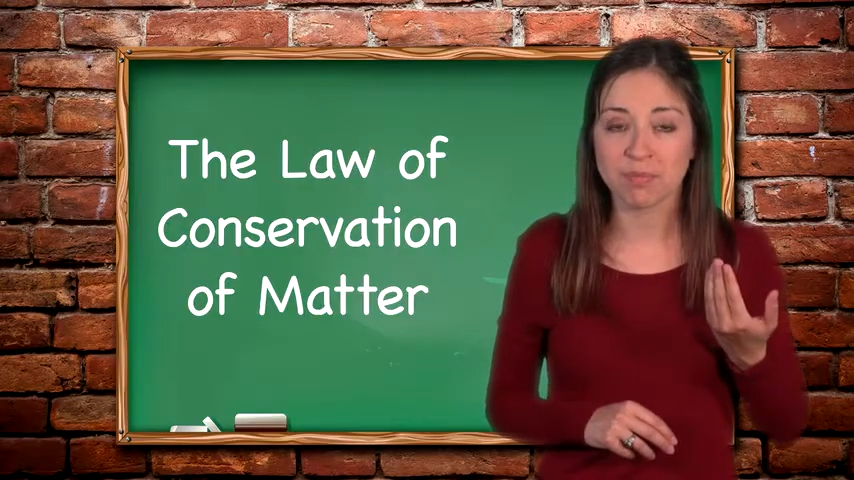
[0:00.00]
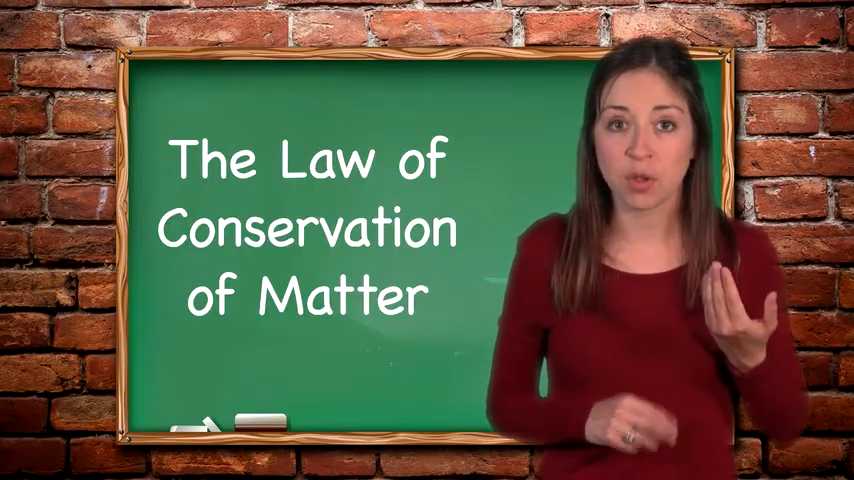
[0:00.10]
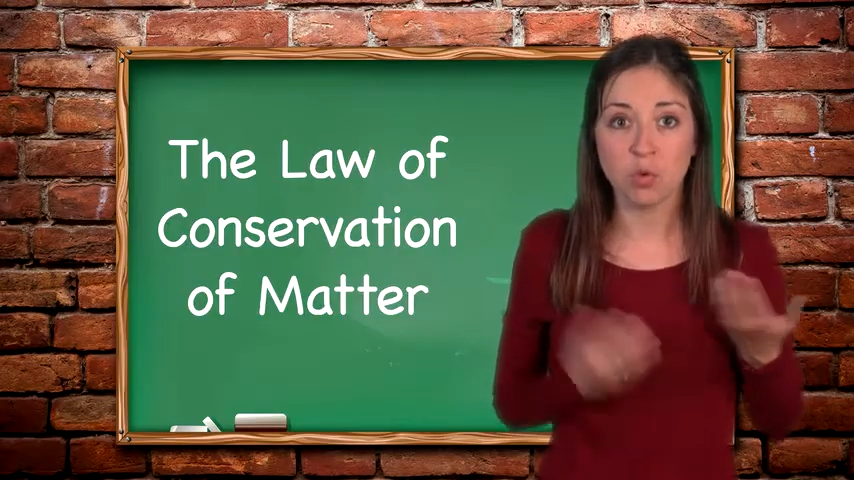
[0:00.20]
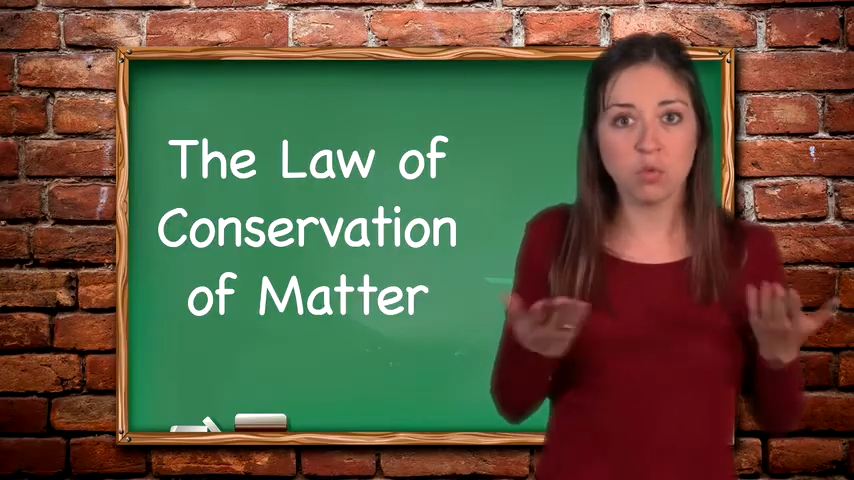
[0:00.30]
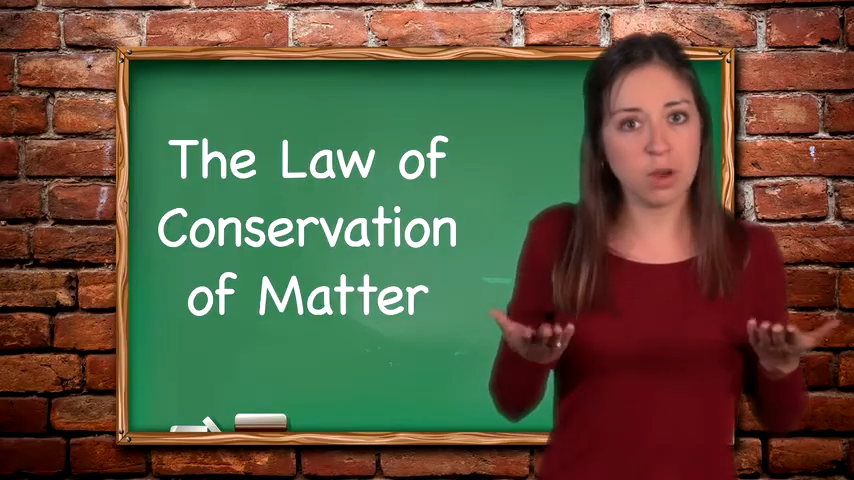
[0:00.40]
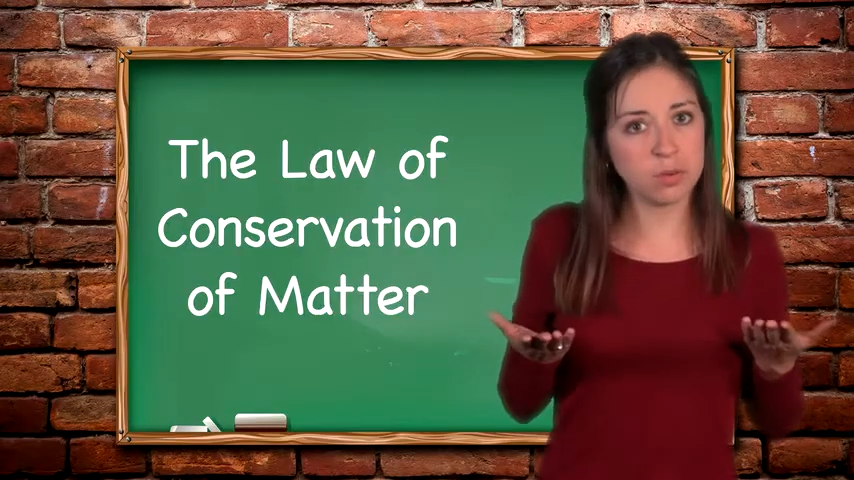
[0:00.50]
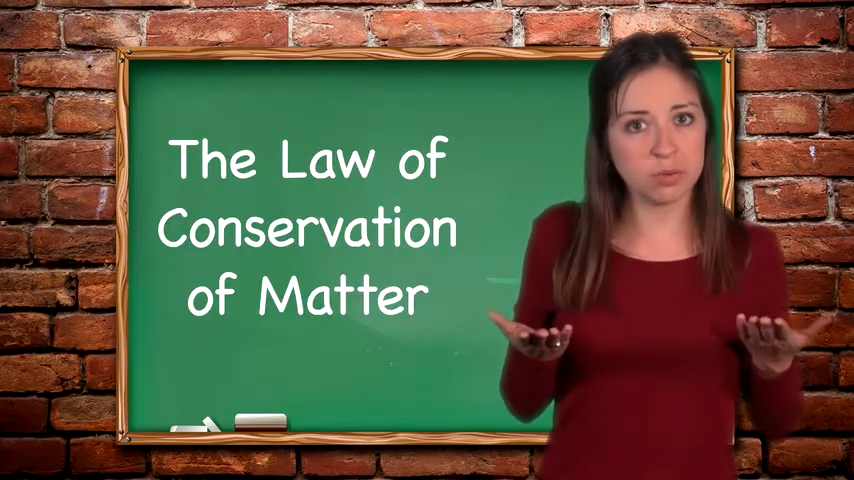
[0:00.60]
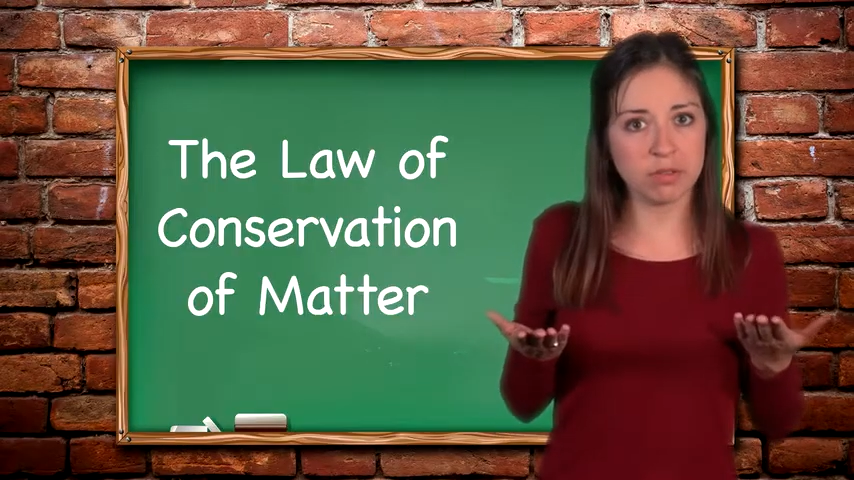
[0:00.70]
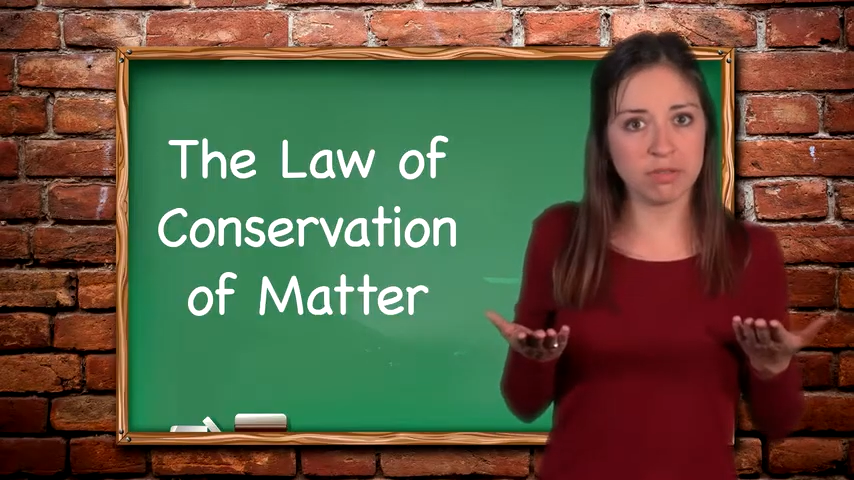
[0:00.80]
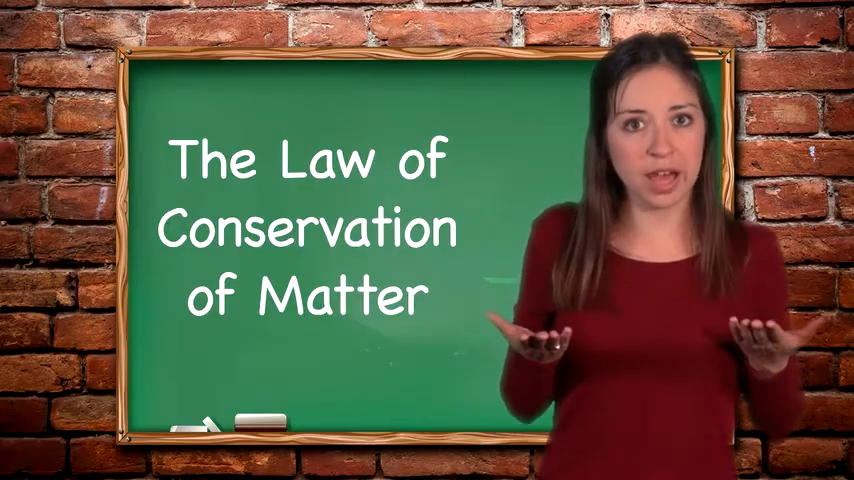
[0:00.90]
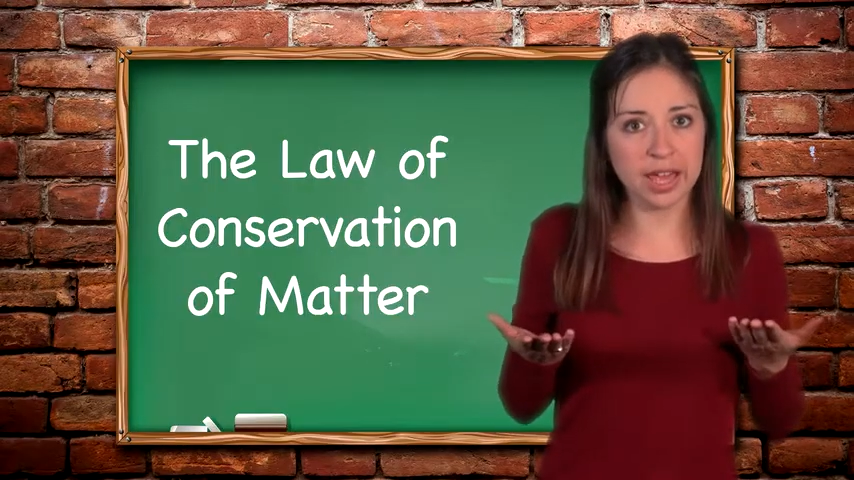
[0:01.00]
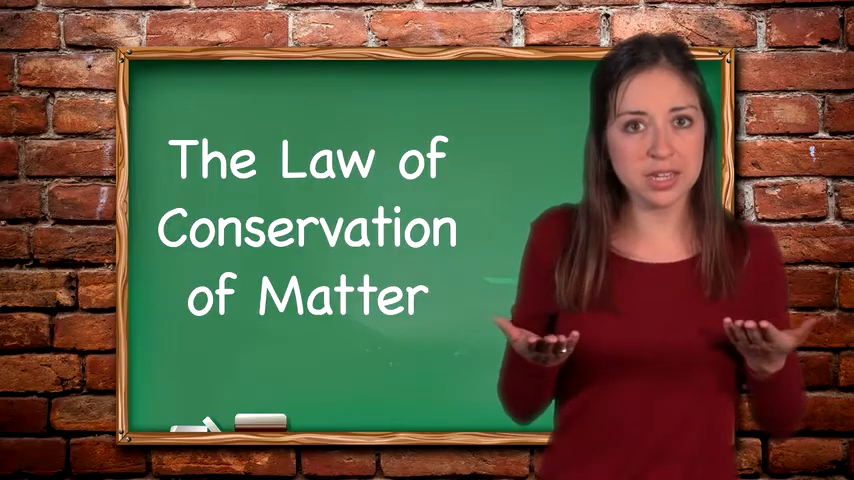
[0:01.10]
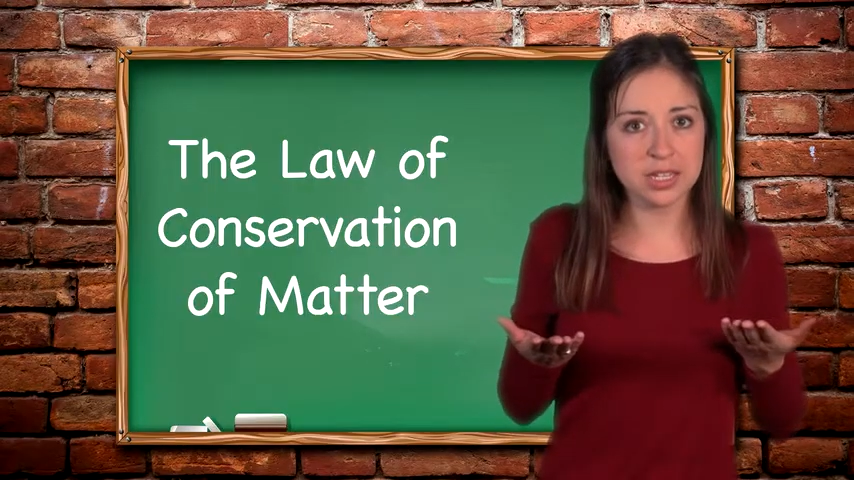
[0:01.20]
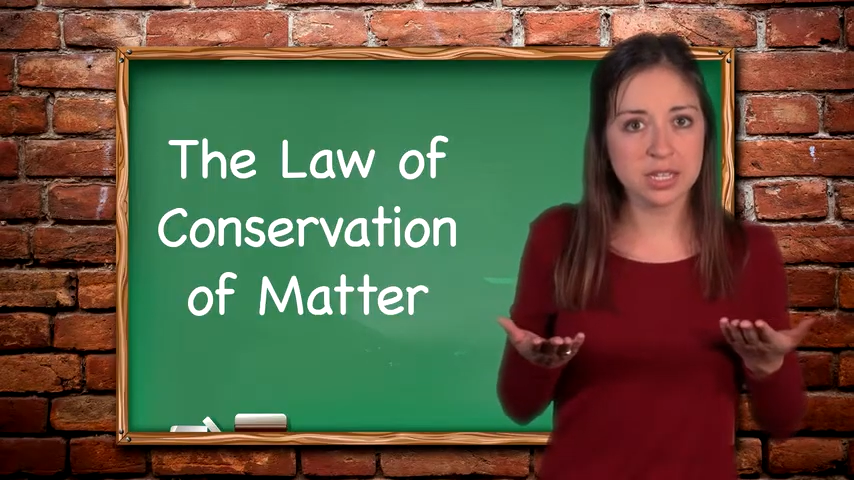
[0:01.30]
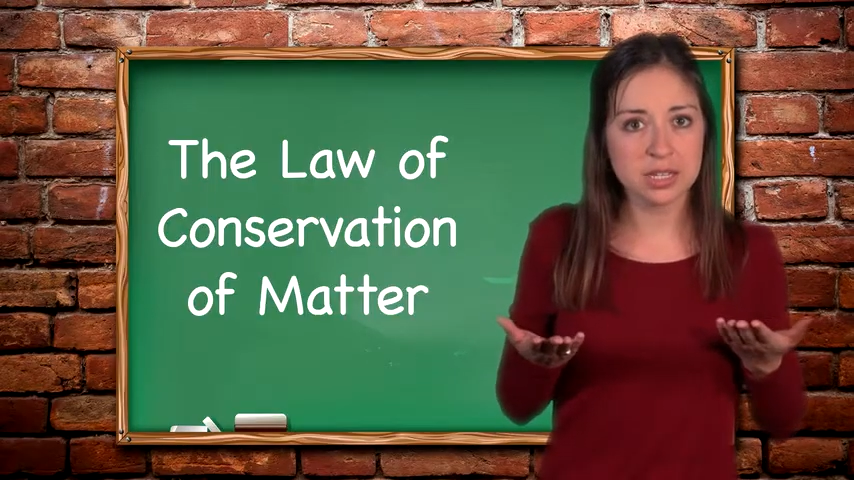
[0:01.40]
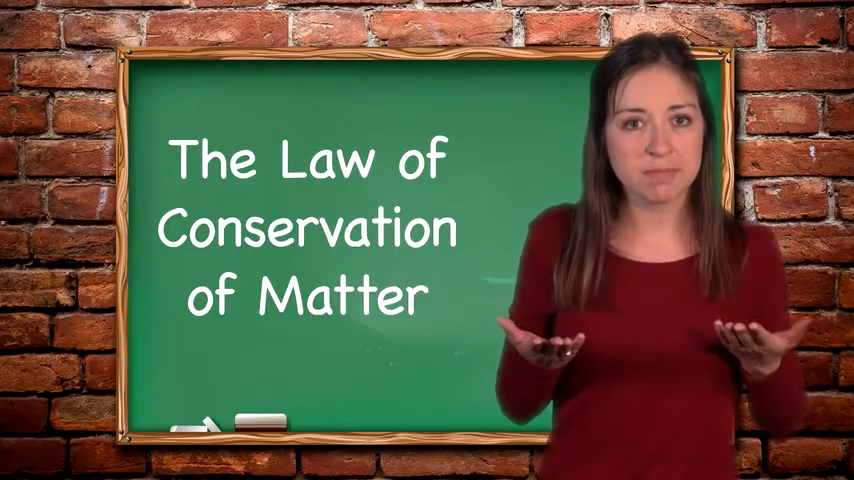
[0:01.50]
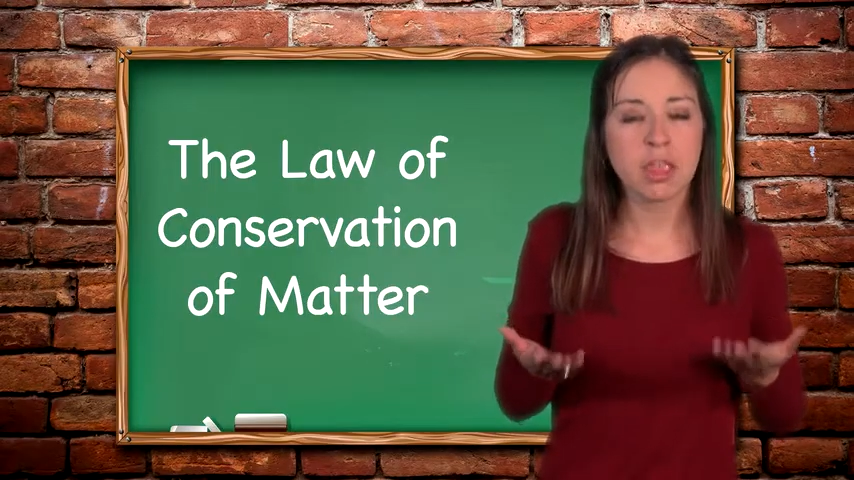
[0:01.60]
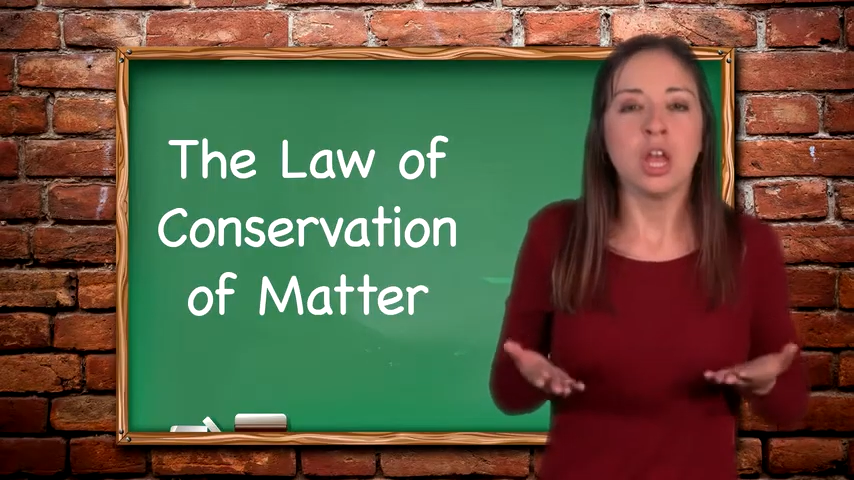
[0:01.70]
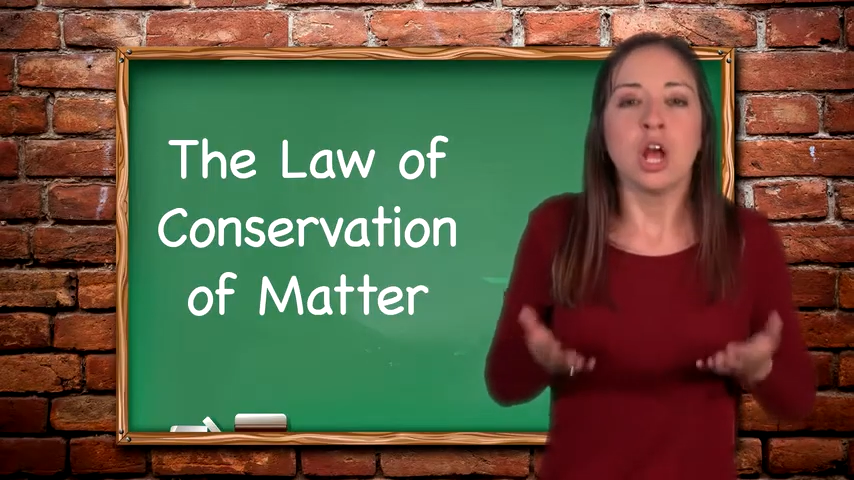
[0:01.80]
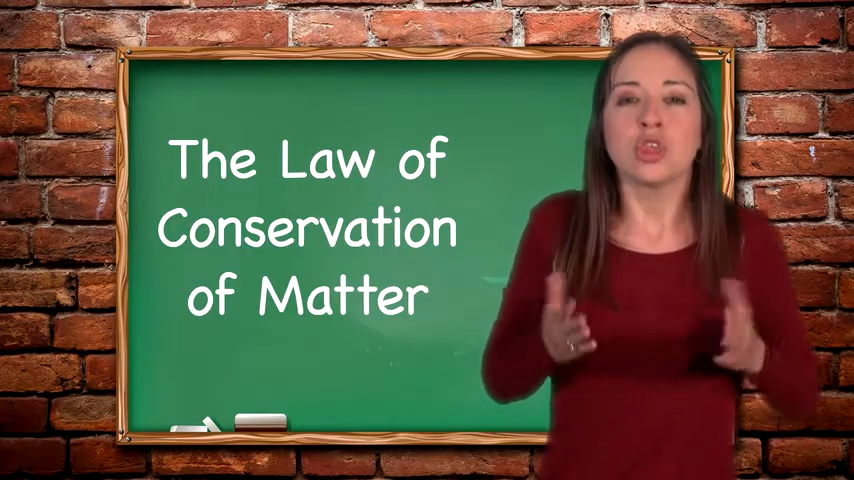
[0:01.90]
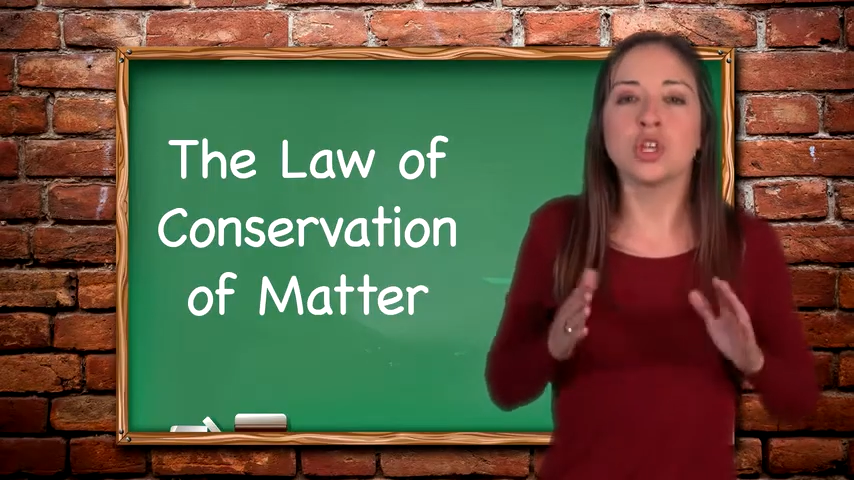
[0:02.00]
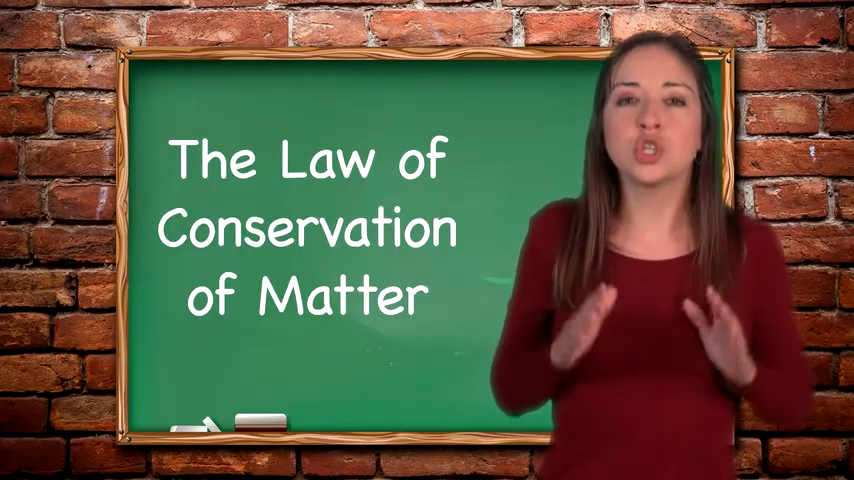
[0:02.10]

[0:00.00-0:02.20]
What would we find? The